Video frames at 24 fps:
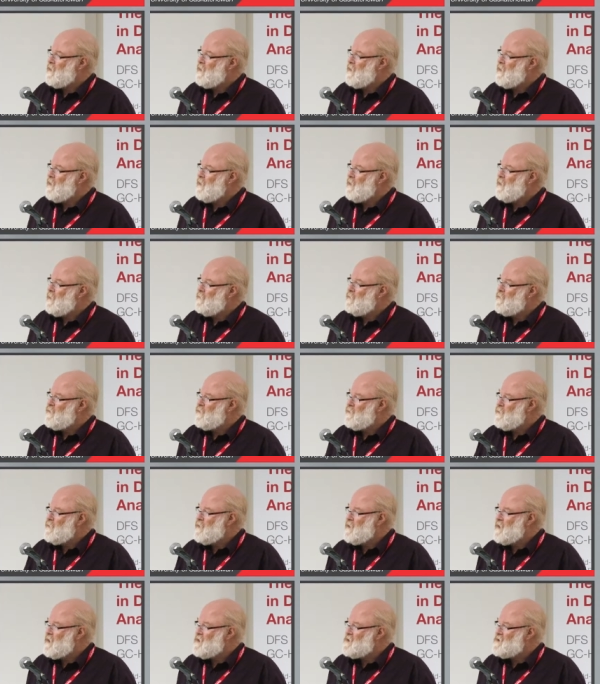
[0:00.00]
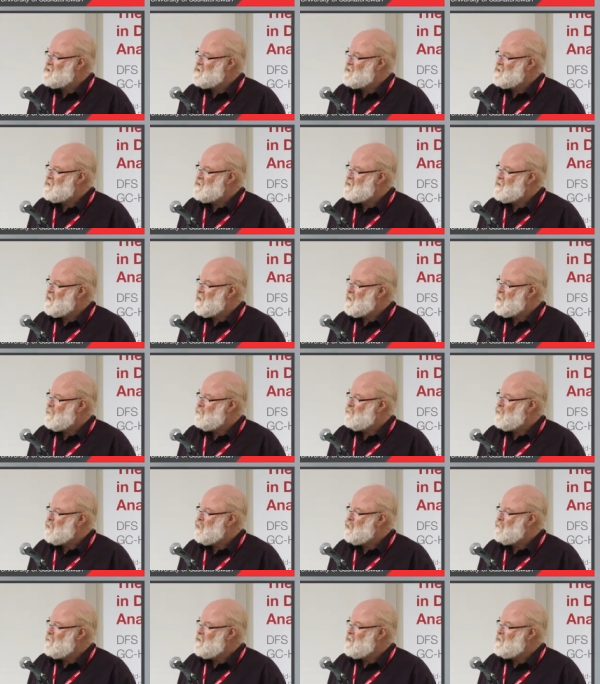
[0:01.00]
um, through the HCD, our
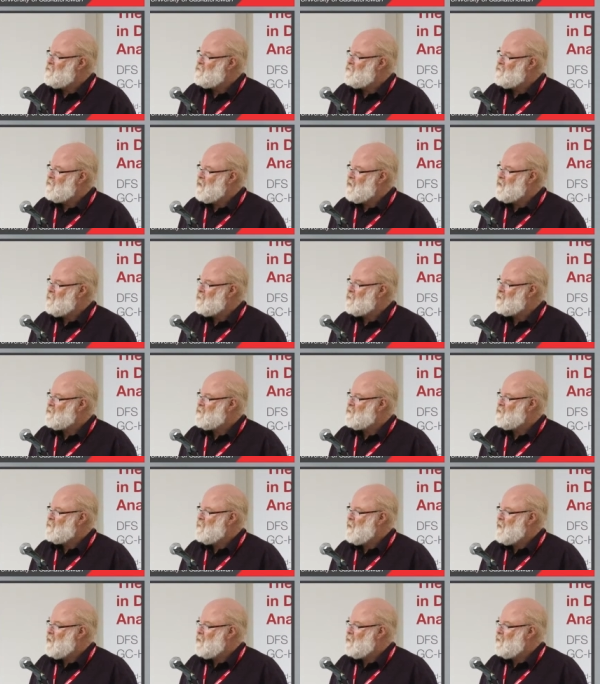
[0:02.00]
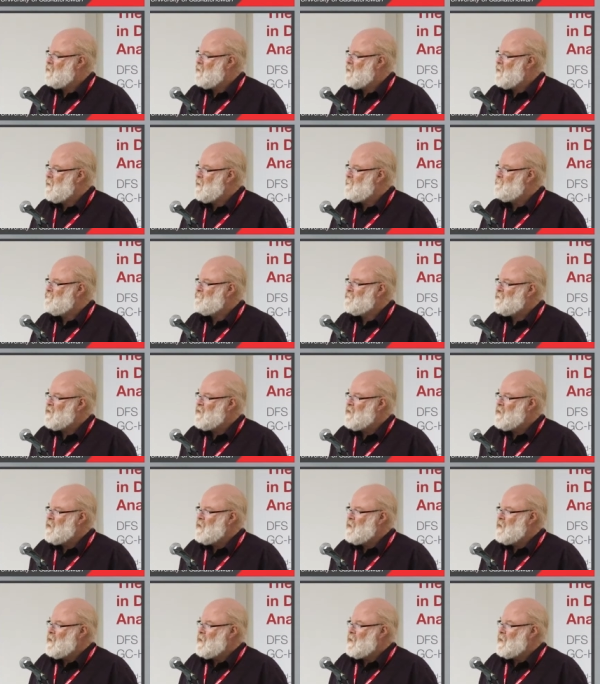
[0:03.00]
bromine fragment chromatogram.
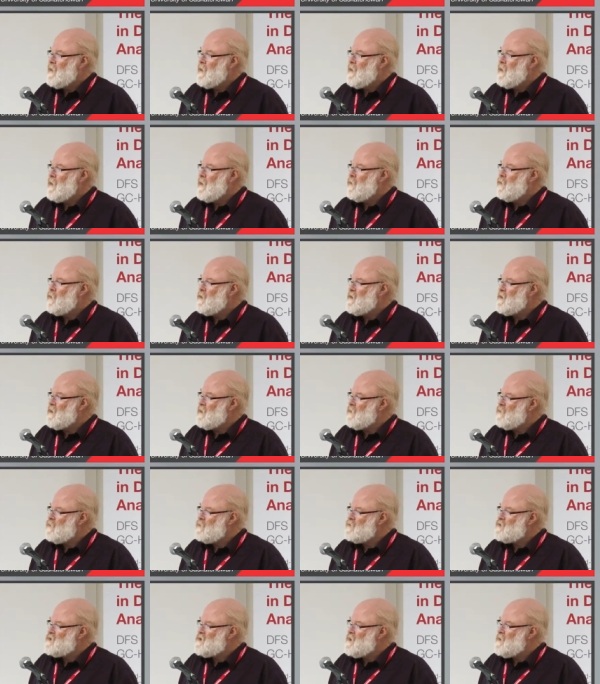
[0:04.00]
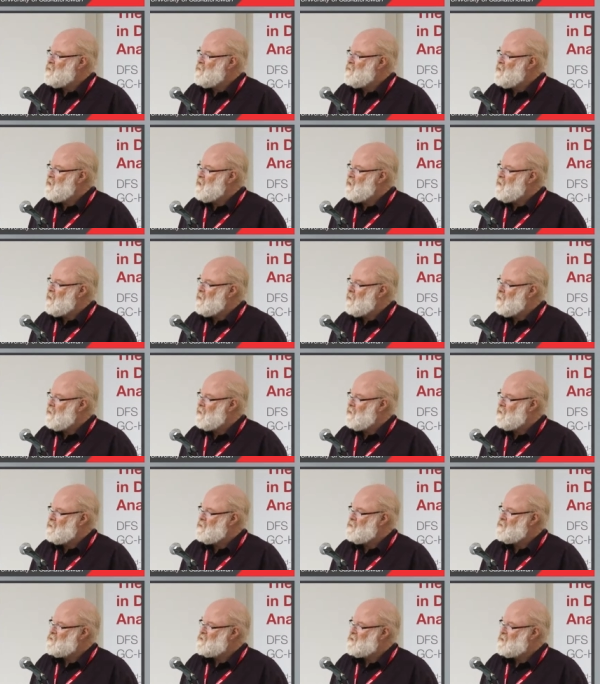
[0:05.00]
Uh, we can also then,
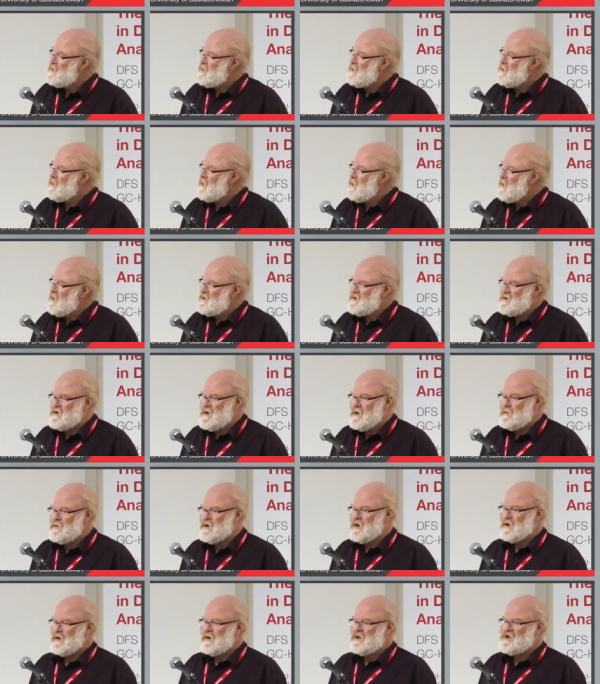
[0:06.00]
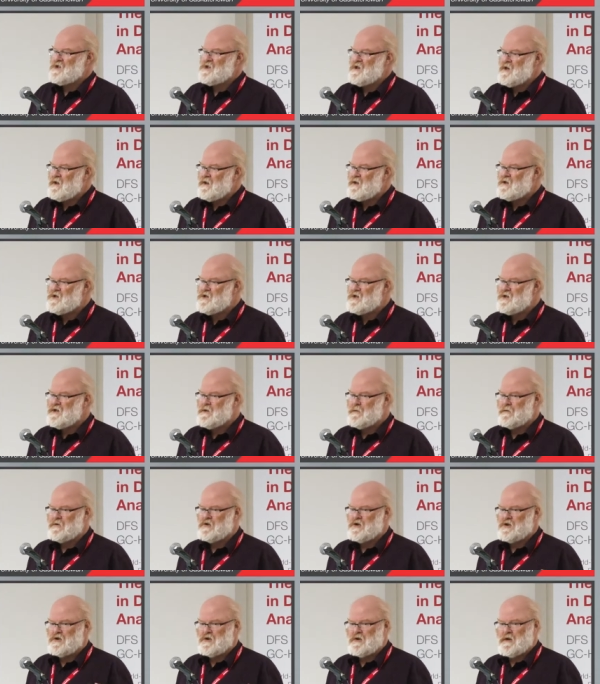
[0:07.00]
using our stepped collision energy
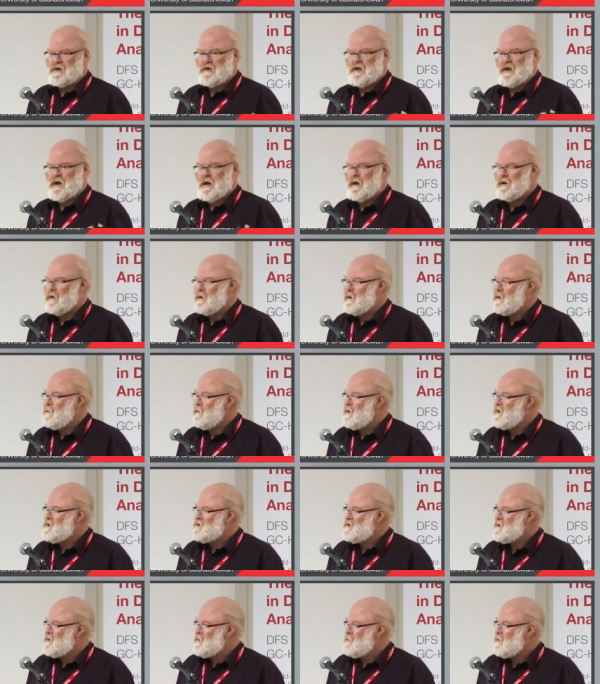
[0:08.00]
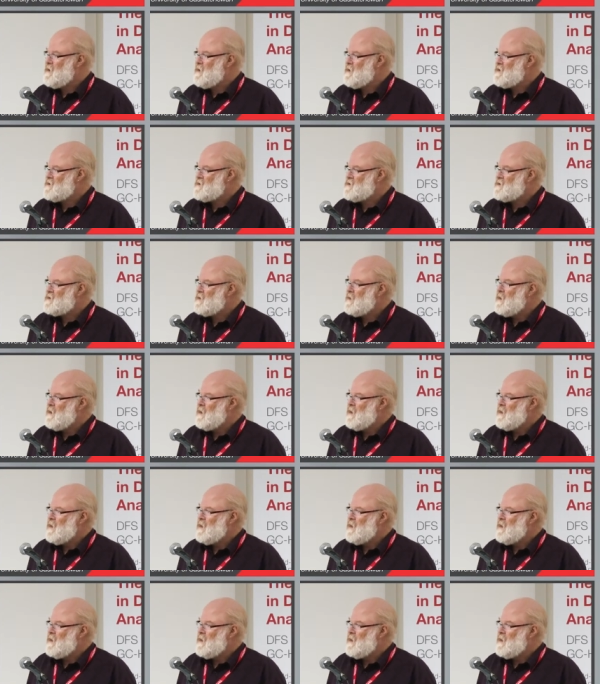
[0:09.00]
during that MSMS,